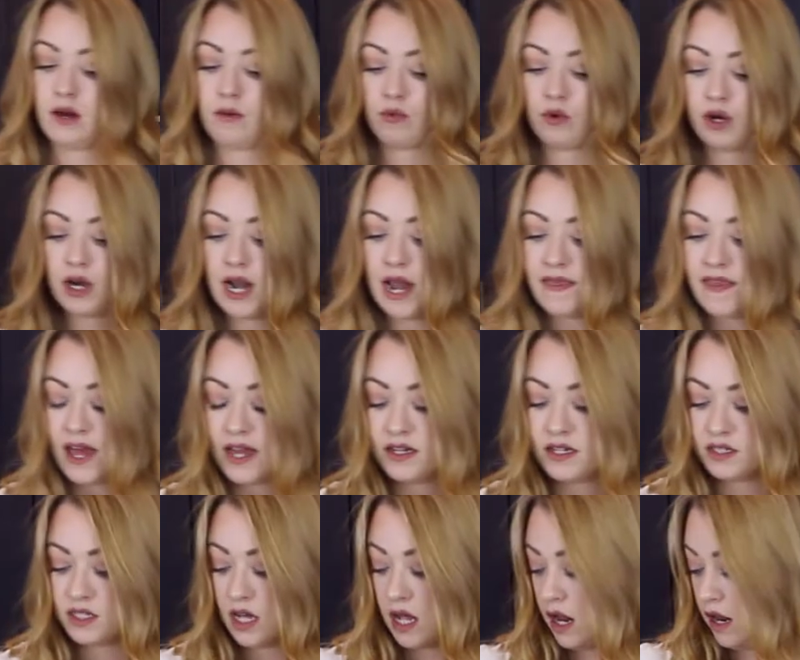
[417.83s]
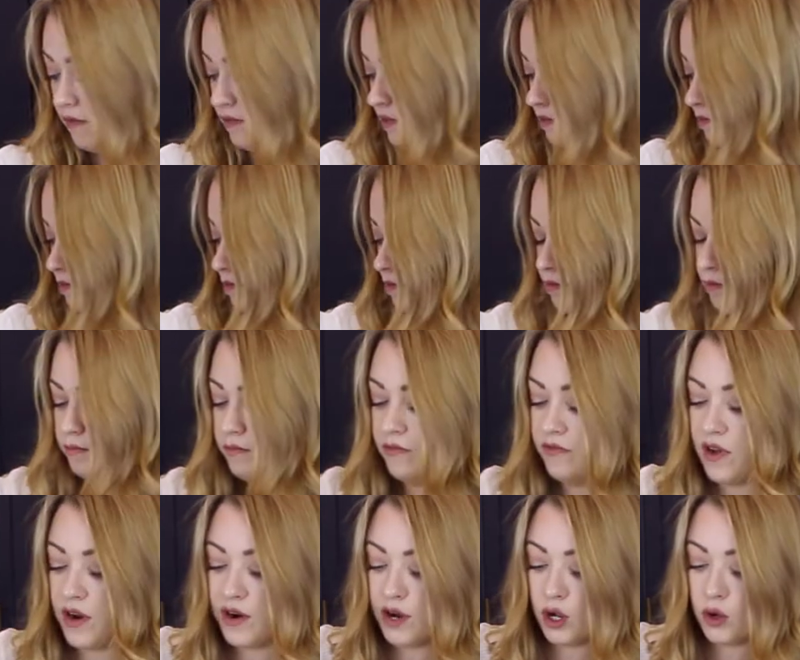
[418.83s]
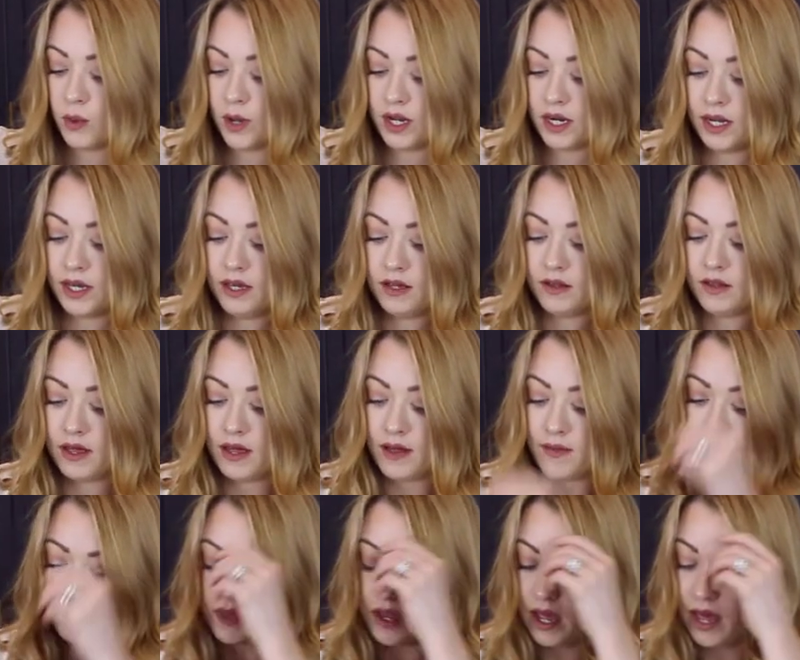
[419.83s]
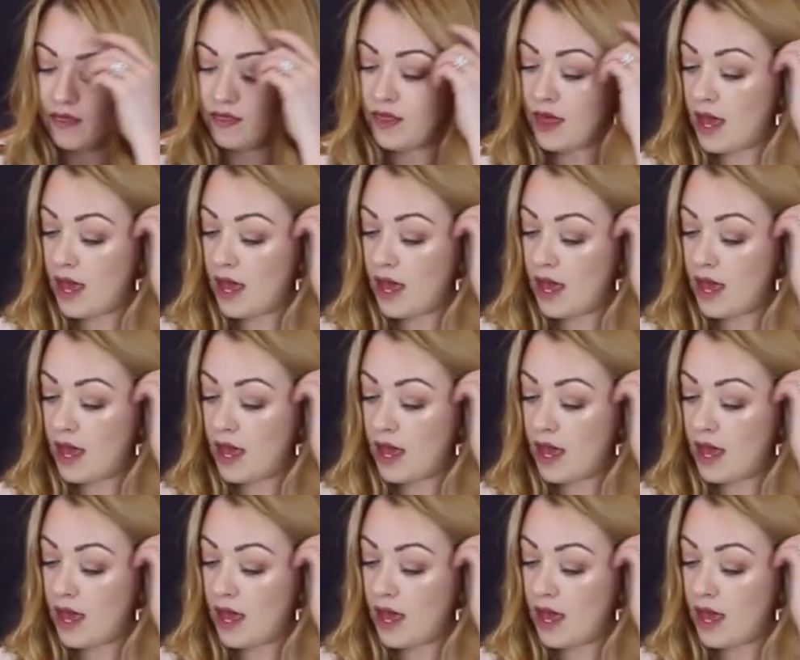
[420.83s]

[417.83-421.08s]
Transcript: We're gonna let that dissolve very quickly. And